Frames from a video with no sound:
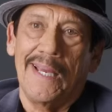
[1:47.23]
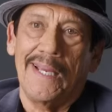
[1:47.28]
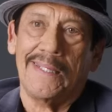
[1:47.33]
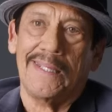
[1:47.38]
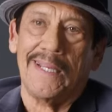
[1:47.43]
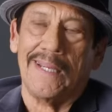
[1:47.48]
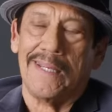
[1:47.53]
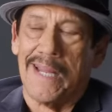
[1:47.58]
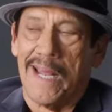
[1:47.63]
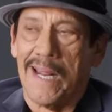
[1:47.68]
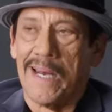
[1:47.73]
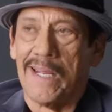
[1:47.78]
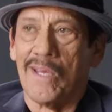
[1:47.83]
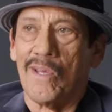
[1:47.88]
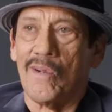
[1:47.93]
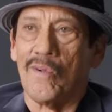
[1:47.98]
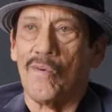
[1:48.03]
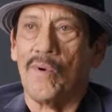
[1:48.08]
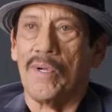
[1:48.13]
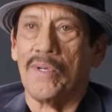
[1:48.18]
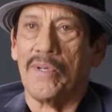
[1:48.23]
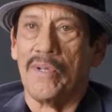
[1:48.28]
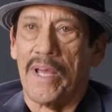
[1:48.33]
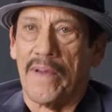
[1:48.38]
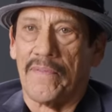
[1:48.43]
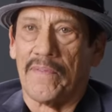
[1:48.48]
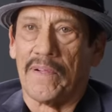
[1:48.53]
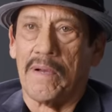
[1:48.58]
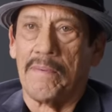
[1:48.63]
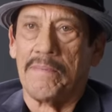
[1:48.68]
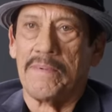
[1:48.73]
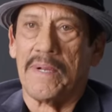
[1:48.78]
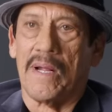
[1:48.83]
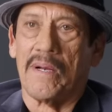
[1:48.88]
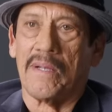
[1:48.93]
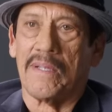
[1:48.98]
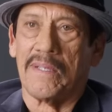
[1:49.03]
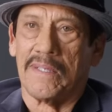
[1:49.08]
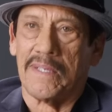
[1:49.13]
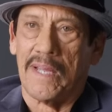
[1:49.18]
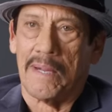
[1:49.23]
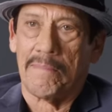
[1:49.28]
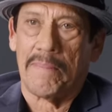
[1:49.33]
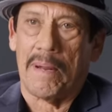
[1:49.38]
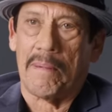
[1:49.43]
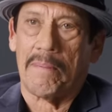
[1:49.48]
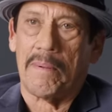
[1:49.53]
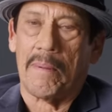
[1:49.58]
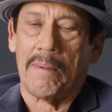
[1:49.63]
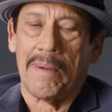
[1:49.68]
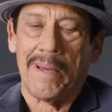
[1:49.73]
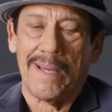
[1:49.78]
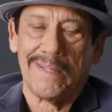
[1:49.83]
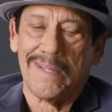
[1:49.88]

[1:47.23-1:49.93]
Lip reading: and said, Danny, you know what? You have to come down to the set, blah, blah, blah.